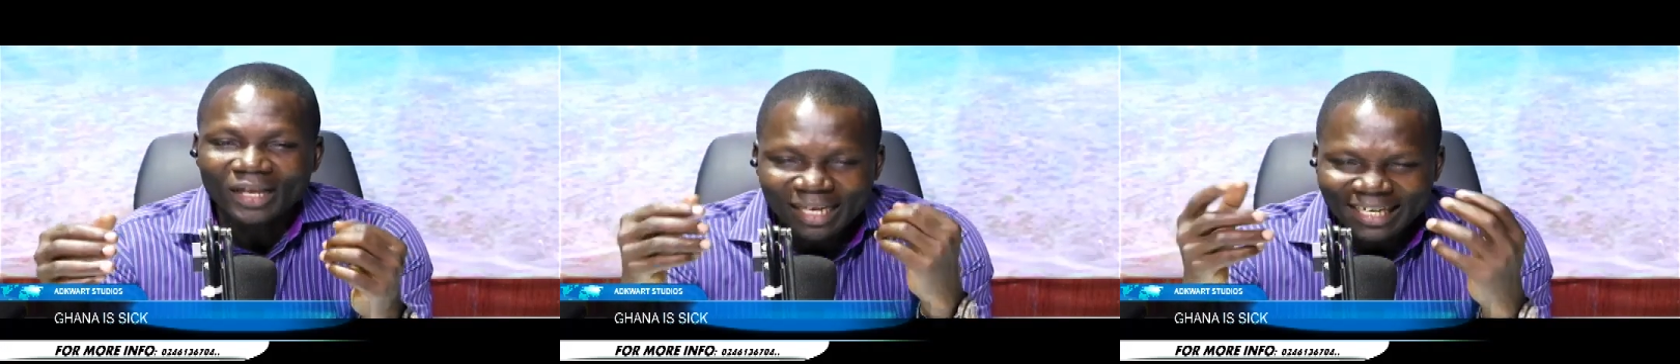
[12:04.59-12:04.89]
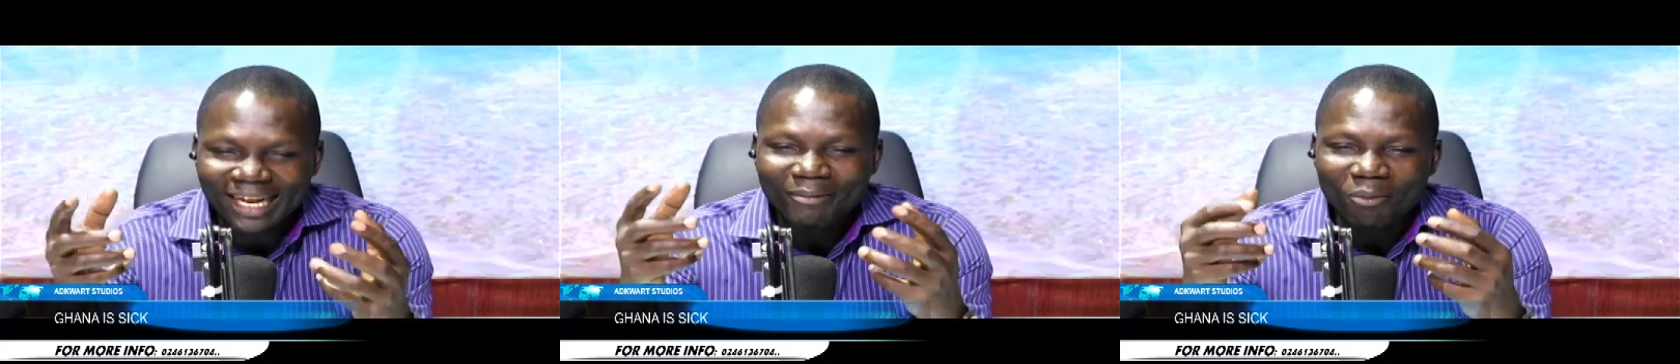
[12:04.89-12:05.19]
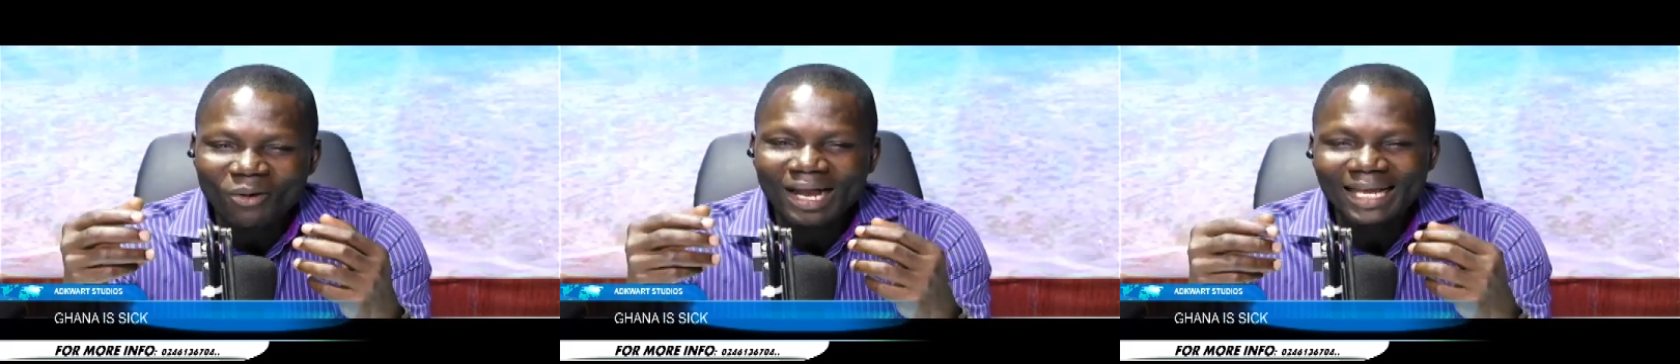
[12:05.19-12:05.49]
na
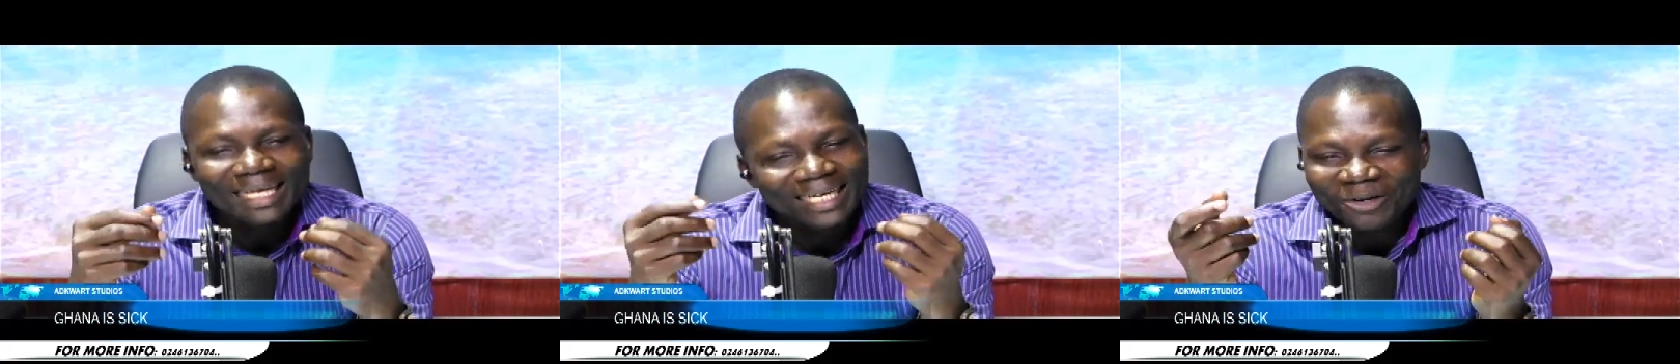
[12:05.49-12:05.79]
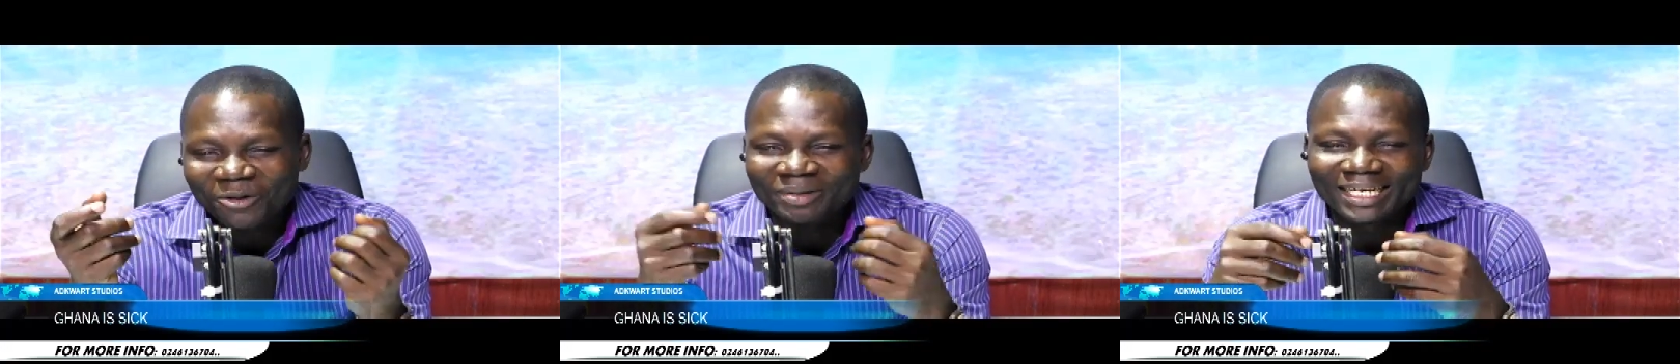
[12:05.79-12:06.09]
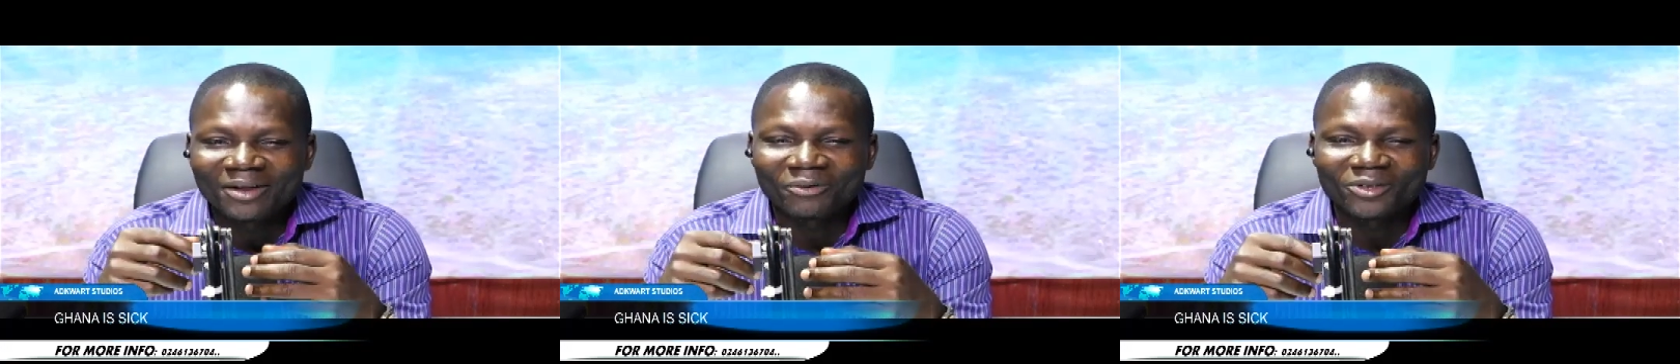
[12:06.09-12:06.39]
mo a na no me
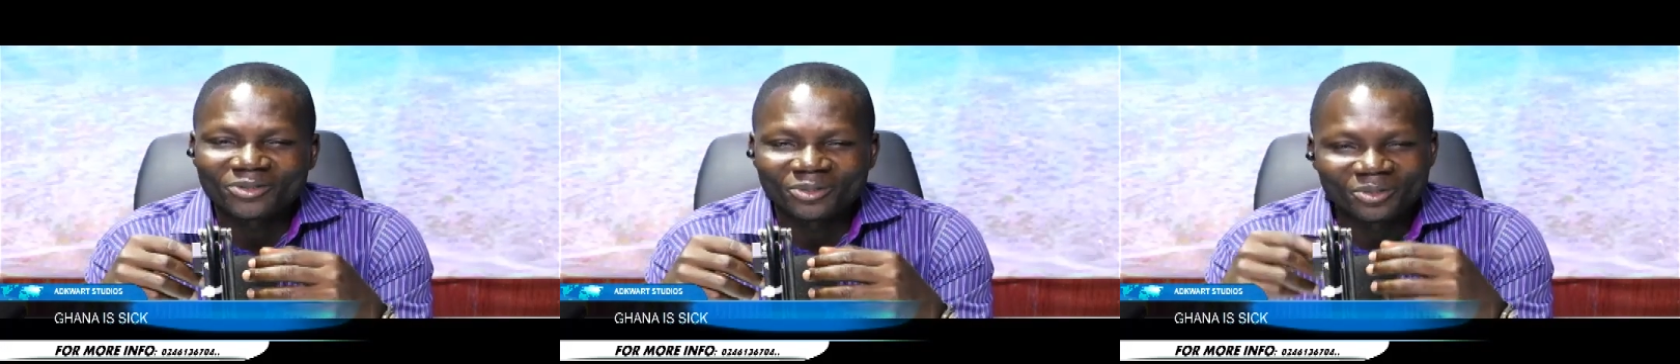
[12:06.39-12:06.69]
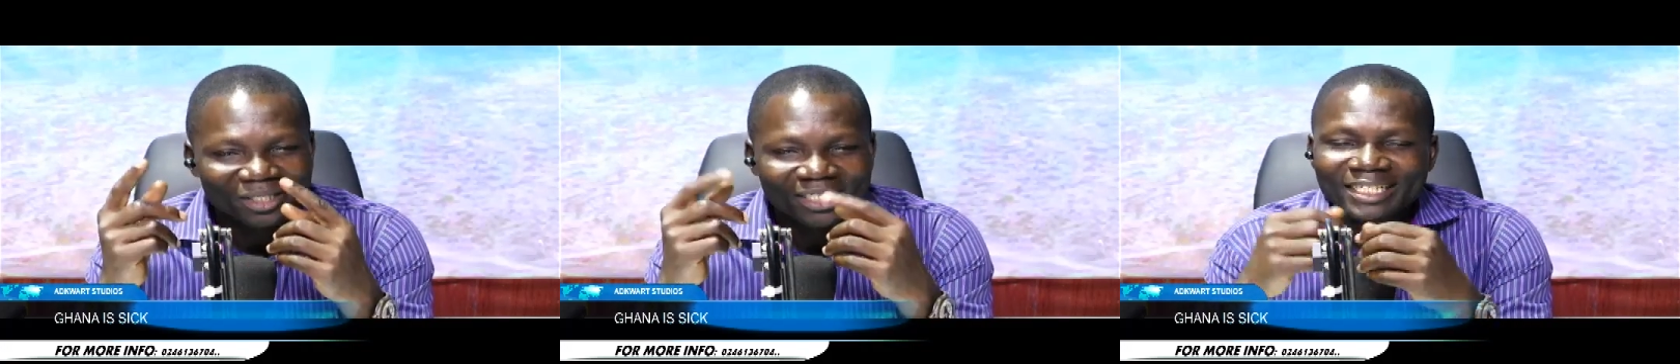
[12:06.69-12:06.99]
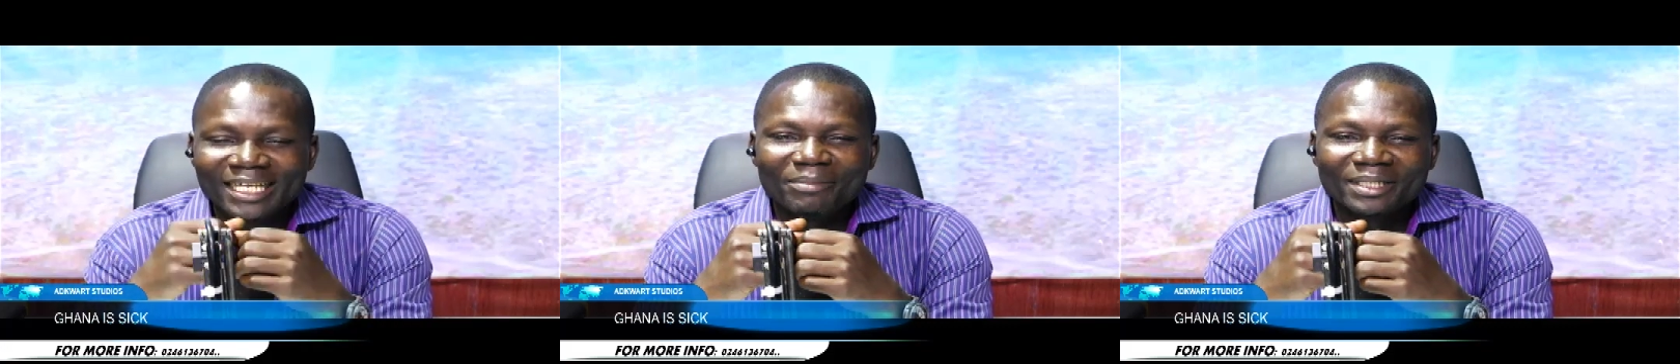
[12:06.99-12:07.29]
nan kwa so
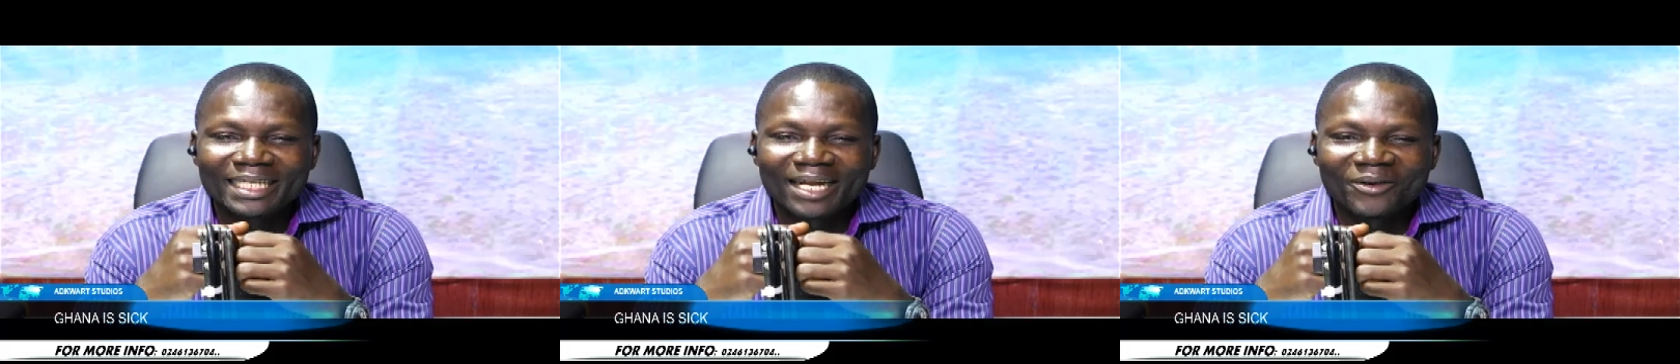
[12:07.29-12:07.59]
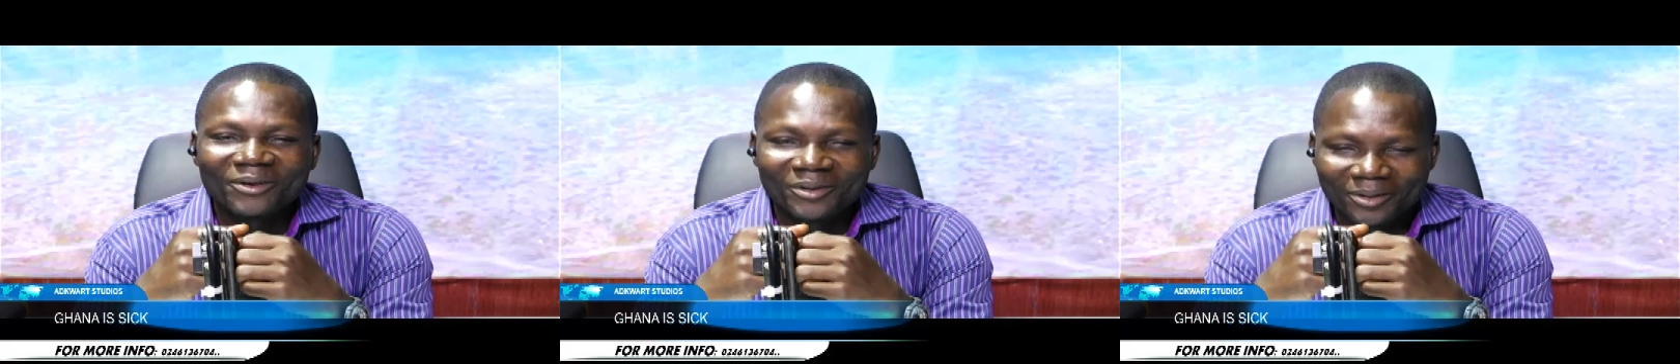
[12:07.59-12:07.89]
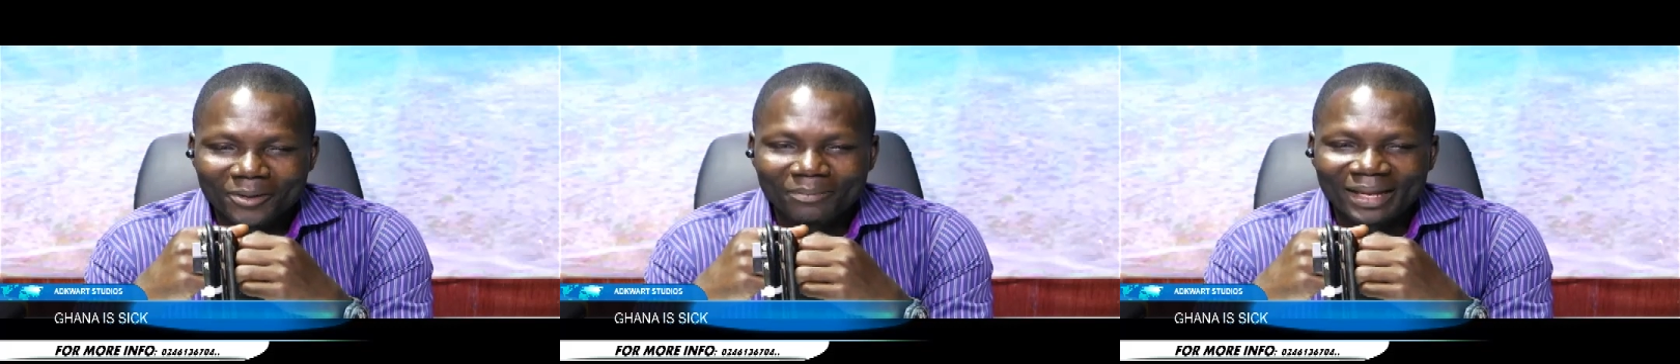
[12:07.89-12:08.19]
ya mi hira o
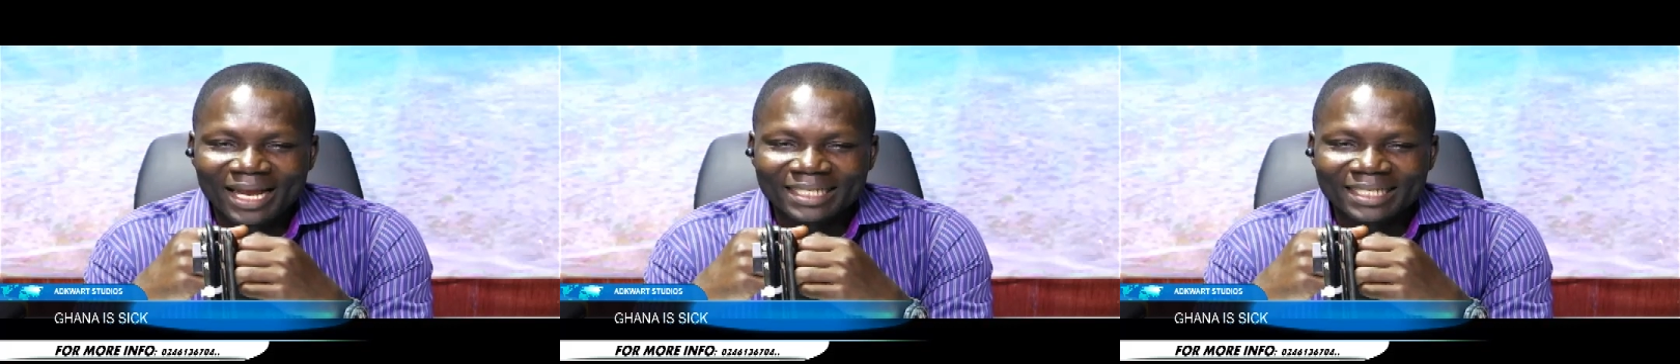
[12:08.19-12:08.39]
me da